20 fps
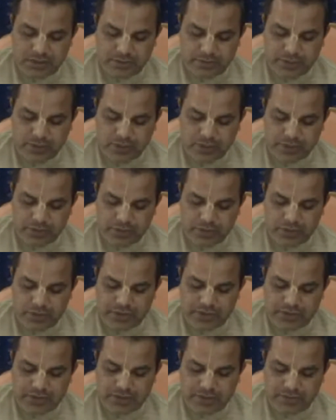A pure
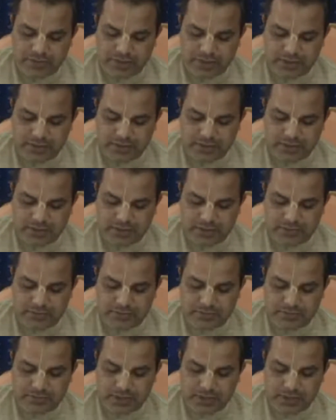devotee is never
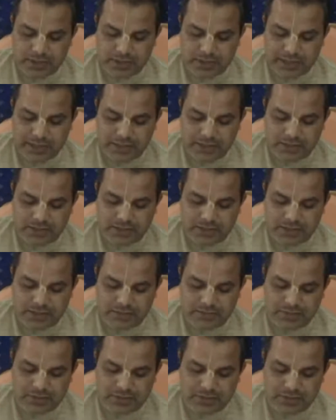disturbed in any
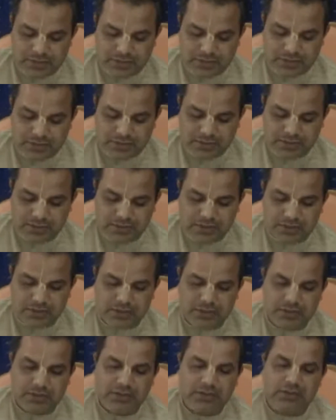circumstances.
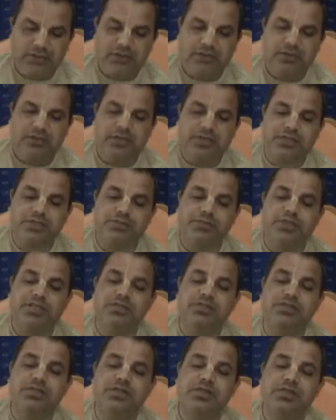
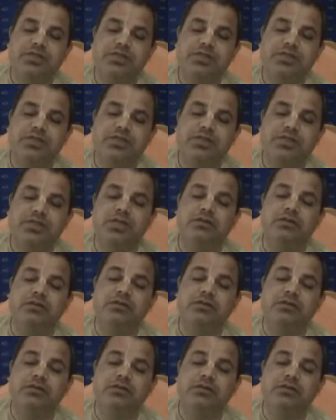Yasmin sthitona